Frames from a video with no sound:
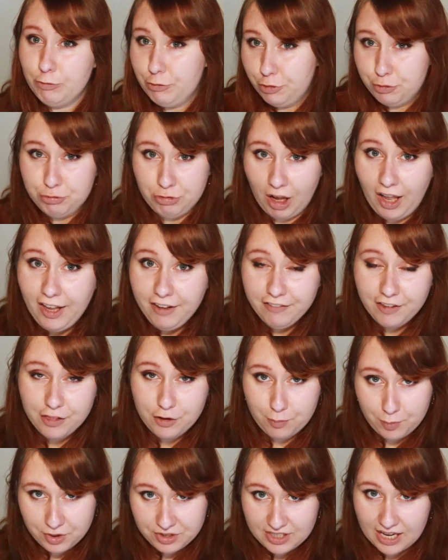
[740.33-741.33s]
arrive
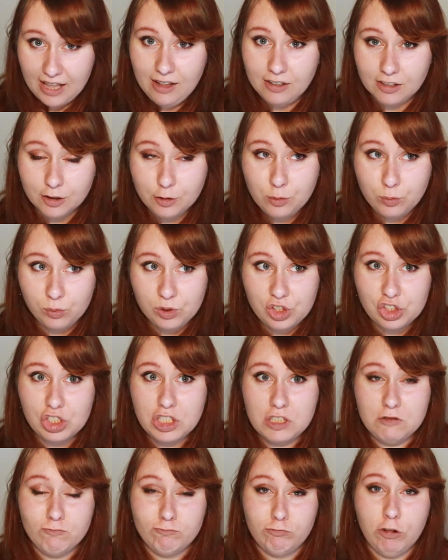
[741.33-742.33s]
at the motel, which
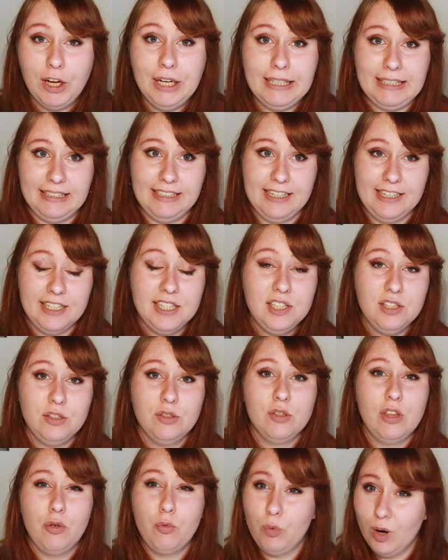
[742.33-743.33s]
is right
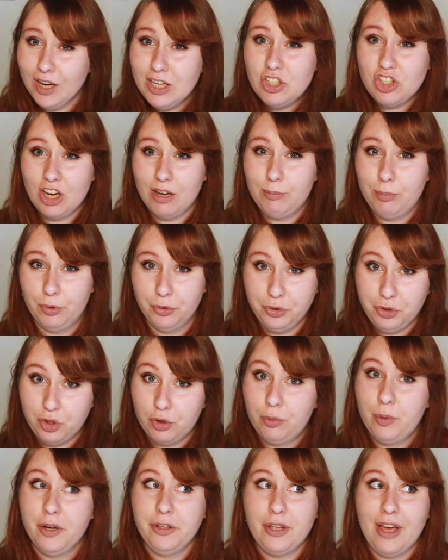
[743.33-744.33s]
next to the Whitechapel, you
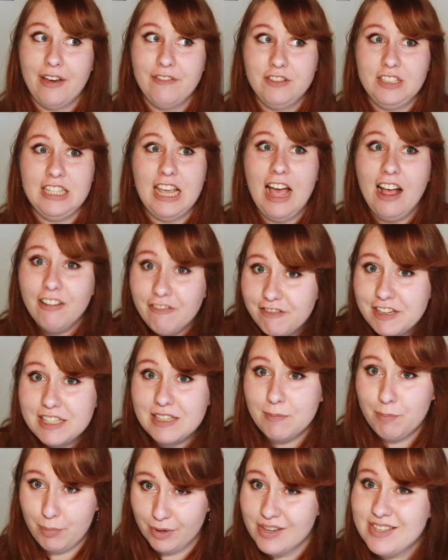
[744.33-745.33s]
know, where you have the
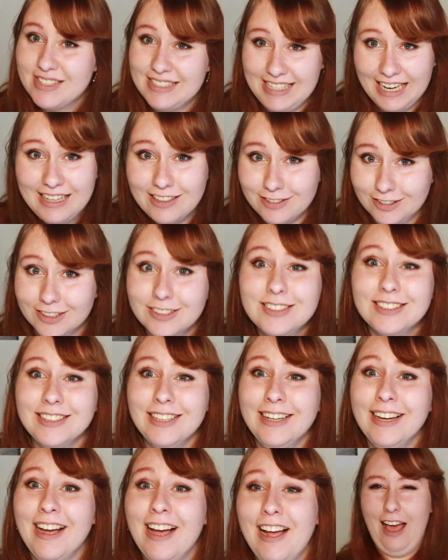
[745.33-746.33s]
Elvis impersonators.
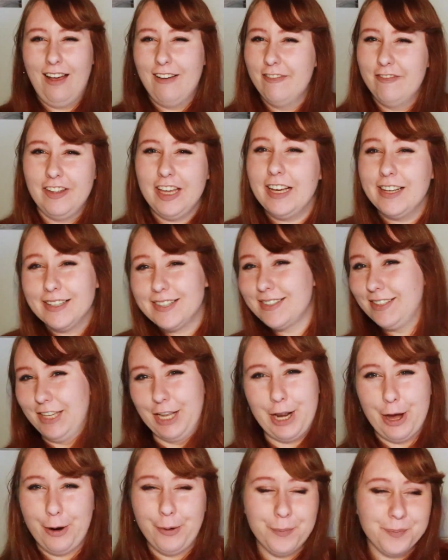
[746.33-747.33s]
Vegas,
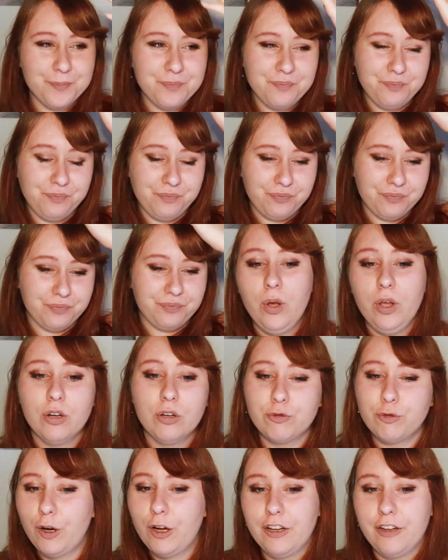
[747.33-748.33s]
you know. We
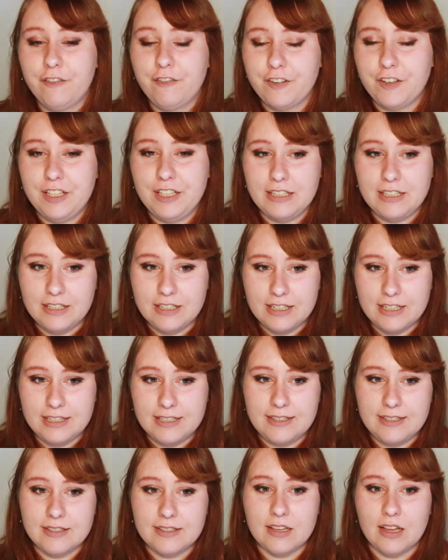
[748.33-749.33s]
arrive in
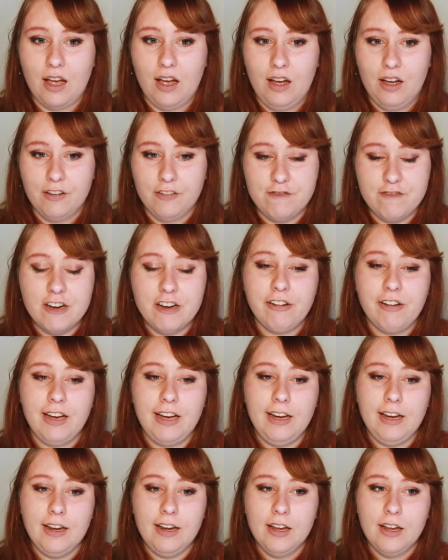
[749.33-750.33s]
this
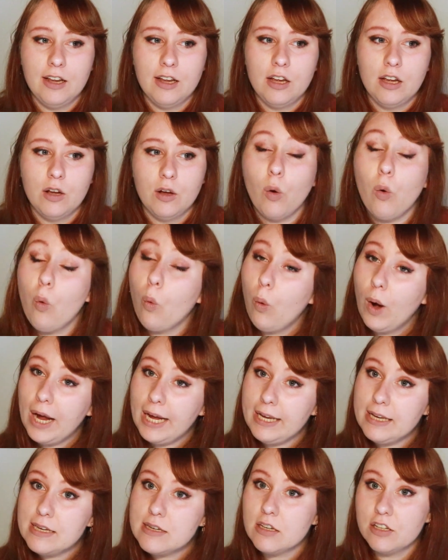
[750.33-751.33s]
very
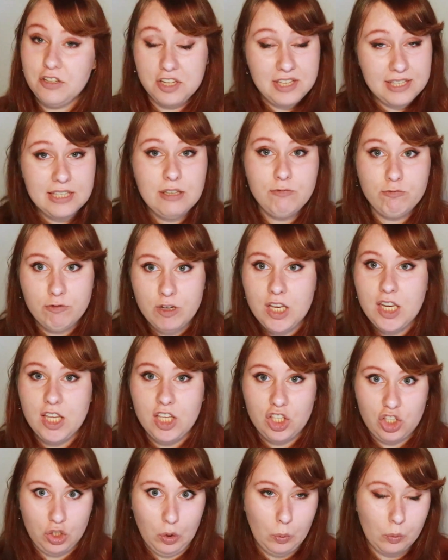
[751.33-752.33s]
quaint, honestly really
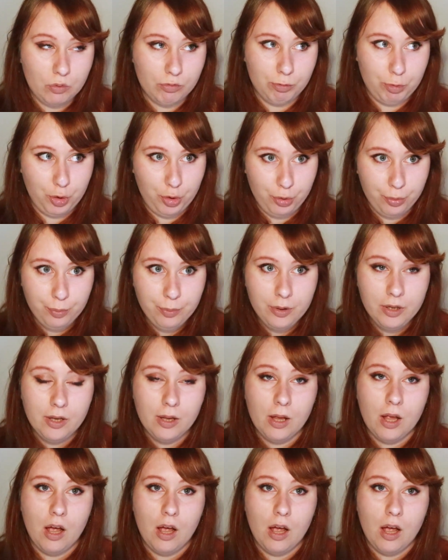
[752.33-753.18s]
cute room.